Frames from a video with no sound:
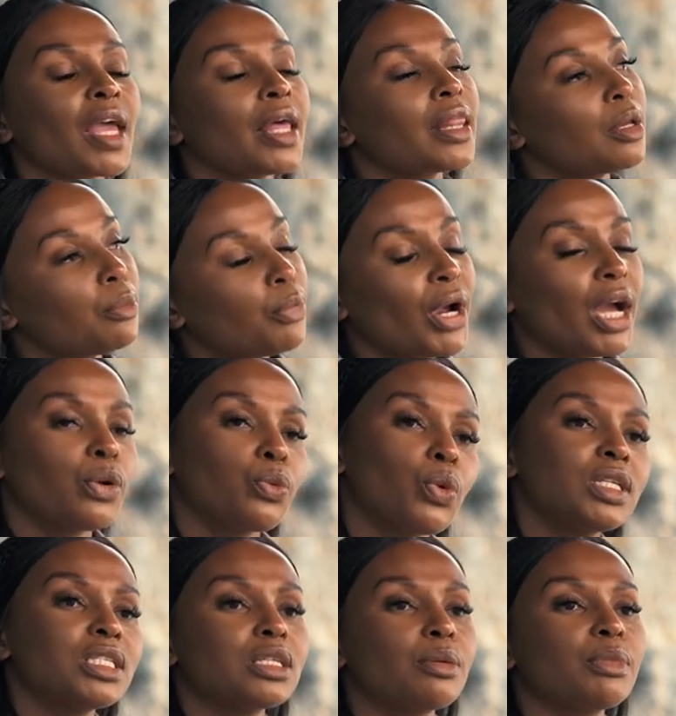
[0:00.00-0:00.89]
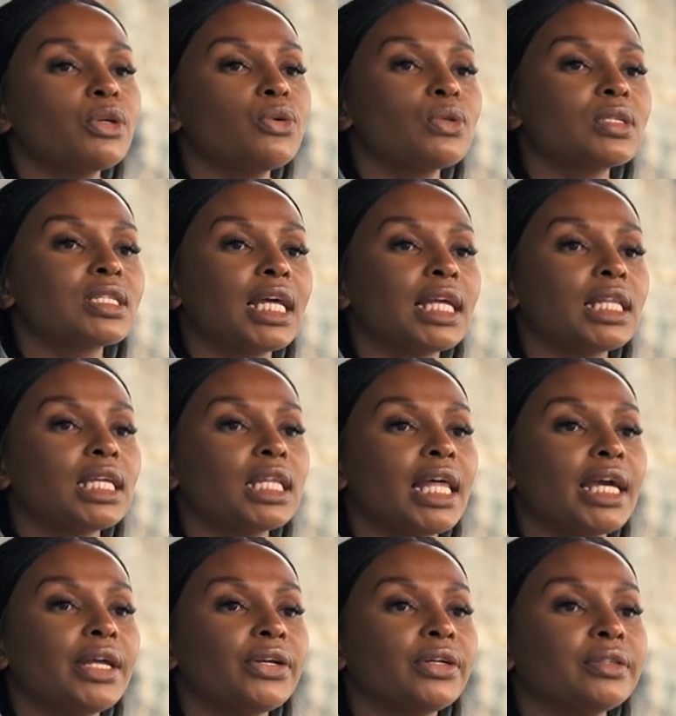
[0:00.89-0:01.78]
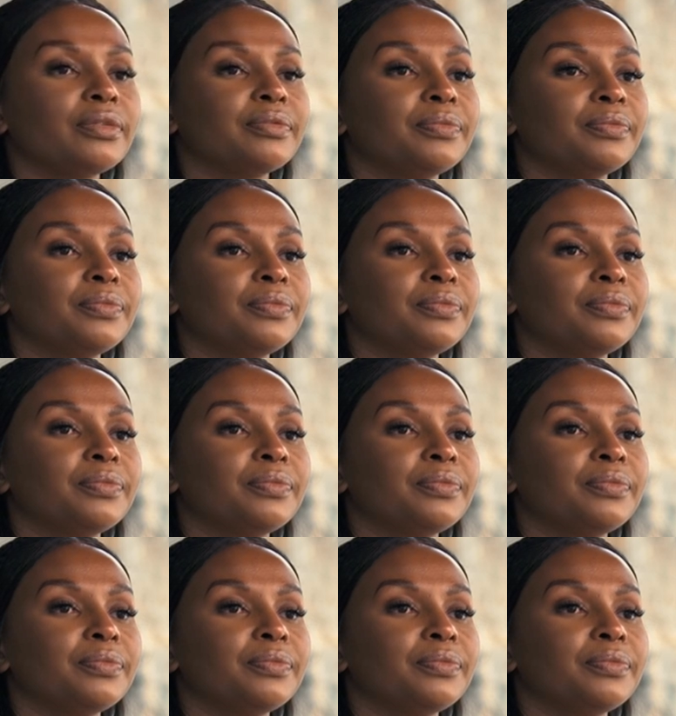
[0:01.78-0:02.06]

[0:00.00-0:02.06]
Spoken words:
the brand wants somebody who's slightly lighter.